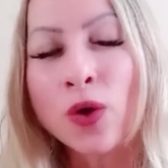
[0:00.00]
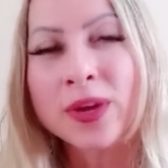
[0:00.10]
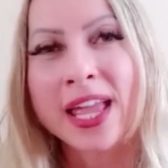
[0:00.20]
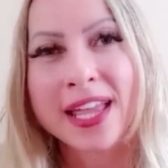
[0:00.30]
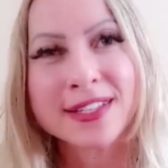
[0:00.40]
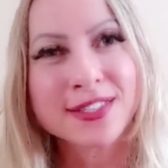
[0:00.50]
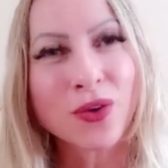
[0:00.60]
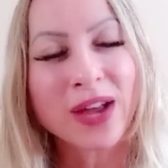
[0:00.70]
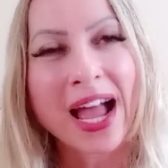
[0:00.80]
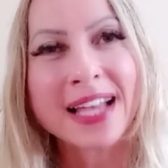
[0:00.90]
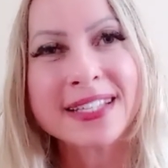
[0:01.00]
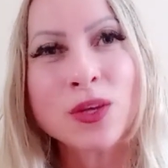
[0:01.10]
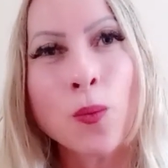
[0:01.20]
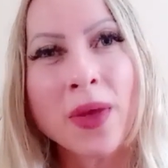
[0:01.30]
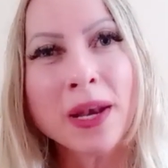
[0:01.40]
Okay, so guys,
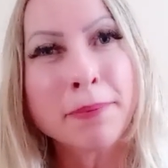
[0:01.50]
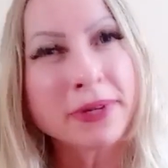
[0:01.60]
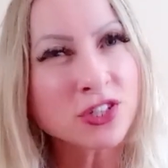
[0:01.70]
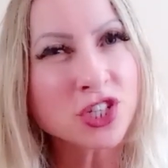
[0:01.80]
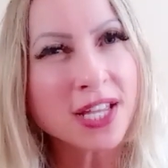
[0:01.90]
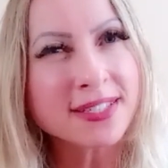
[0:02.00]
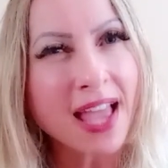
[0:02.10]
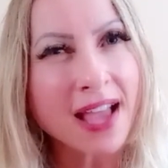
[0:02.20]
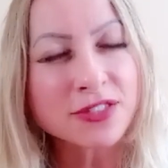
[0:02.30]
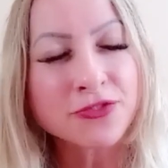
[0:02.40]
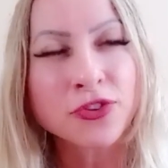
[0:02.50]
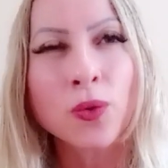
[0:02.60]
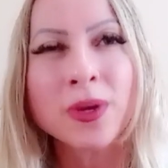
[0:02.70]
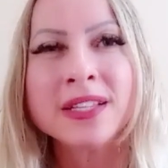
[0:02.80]
when purchase Actiflow,